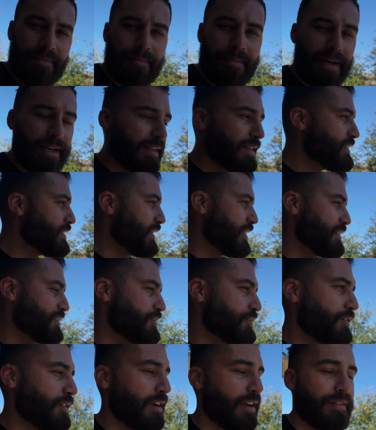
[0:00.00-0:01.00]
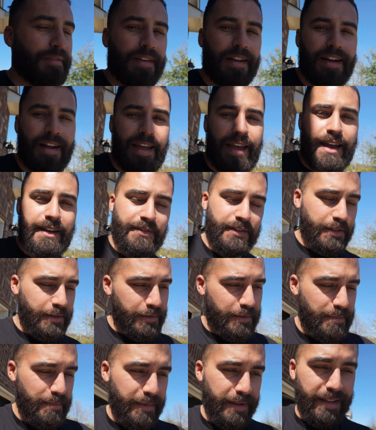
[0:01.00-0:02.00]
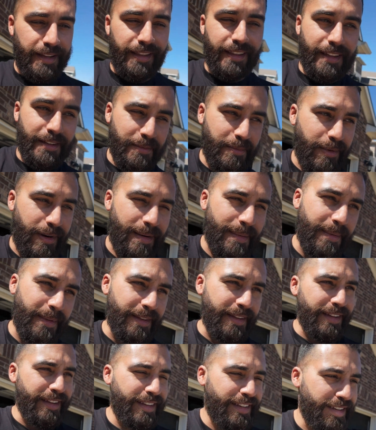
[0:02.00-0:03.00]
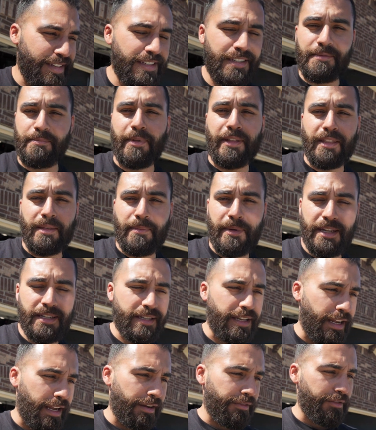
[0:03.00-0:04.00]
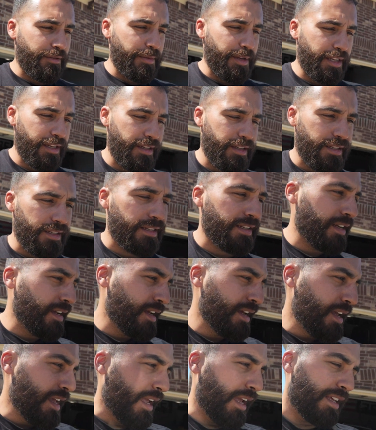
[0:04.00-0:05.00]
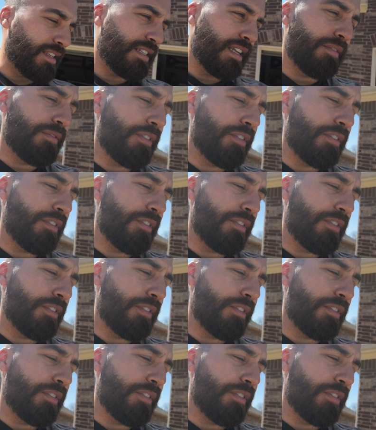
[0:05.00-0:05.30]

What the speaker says: my test drive, and I have to admit this has been the best day ever, because it's